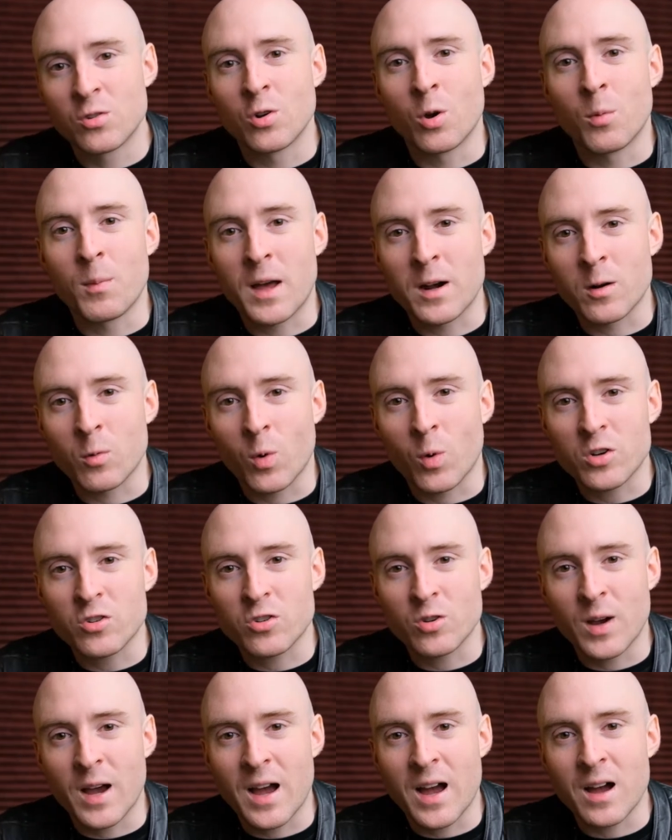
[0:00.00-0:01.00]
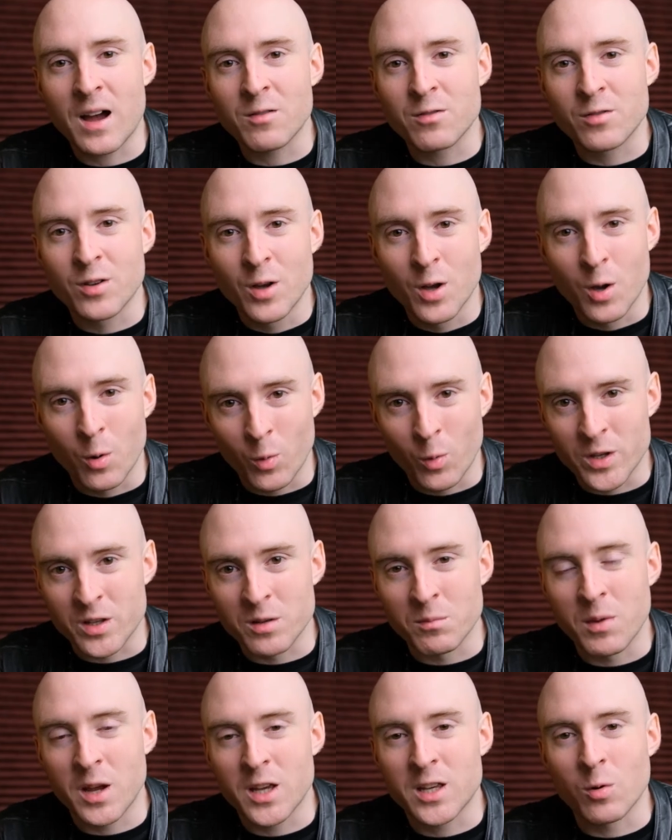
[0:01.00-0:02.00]
no matter what you have, we
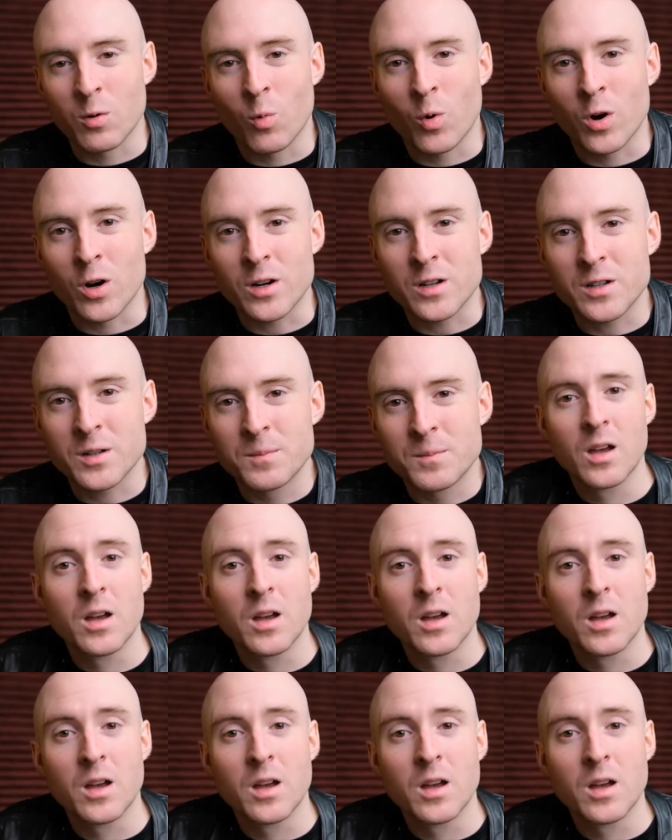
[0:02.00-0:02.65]
can make it work.